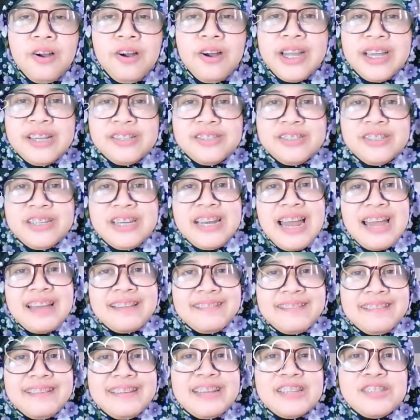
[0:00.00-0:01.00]
Okay, student,
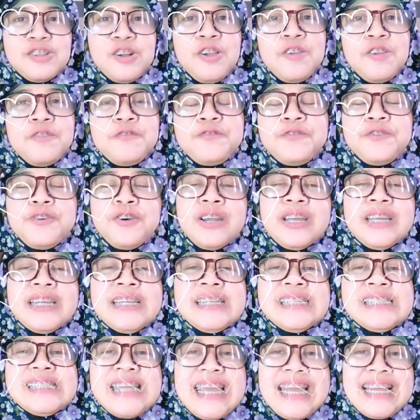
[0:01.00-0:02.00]
I think that's all for
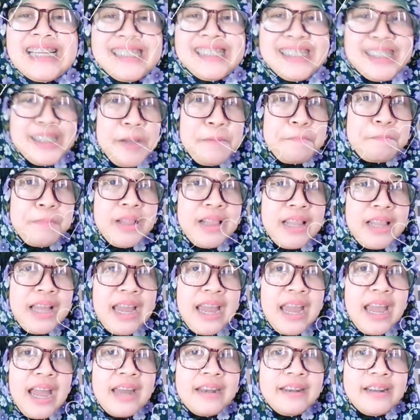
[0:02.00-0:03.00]
an example
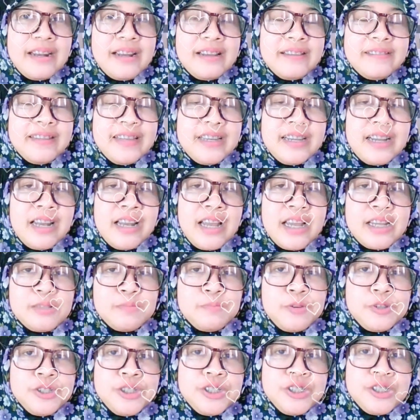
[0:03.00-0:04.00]
analytical
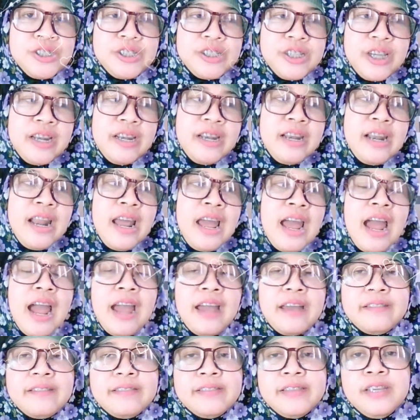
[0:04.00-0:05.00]
exposition.
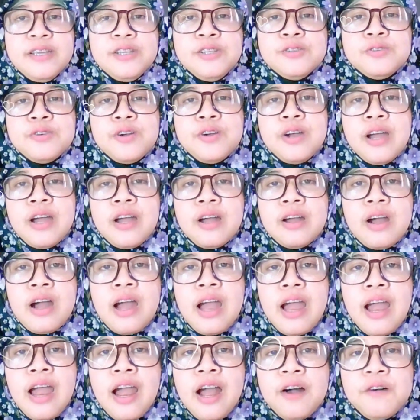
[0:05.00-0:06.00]
I think you
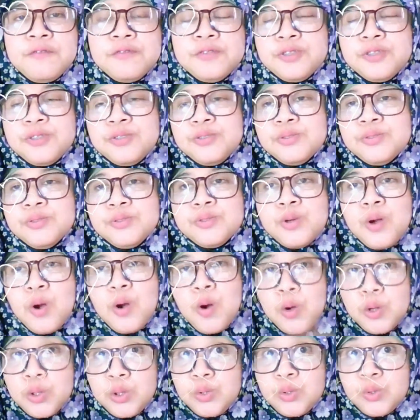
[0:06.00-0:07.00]
have to
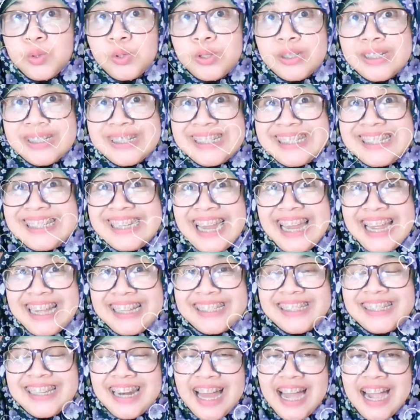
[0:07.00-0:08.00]
go to the
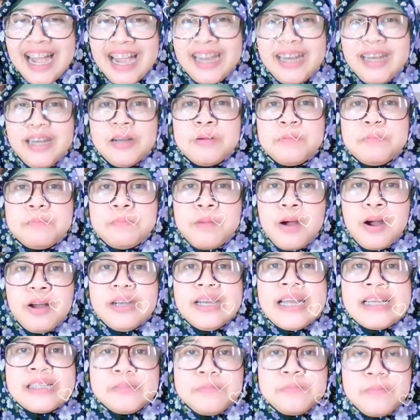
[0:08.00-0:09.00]
next slide
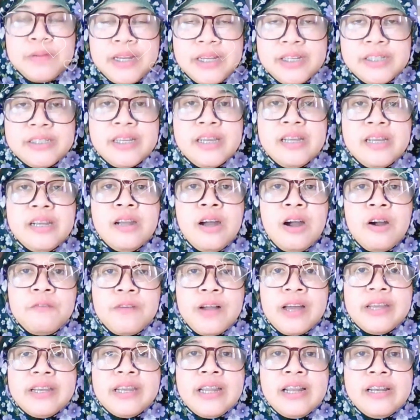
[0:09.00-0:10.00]
about the explanation of
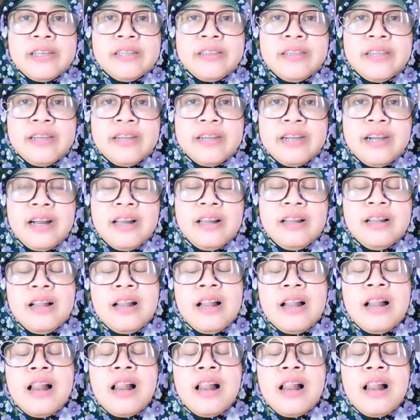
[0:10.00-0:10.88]
analytical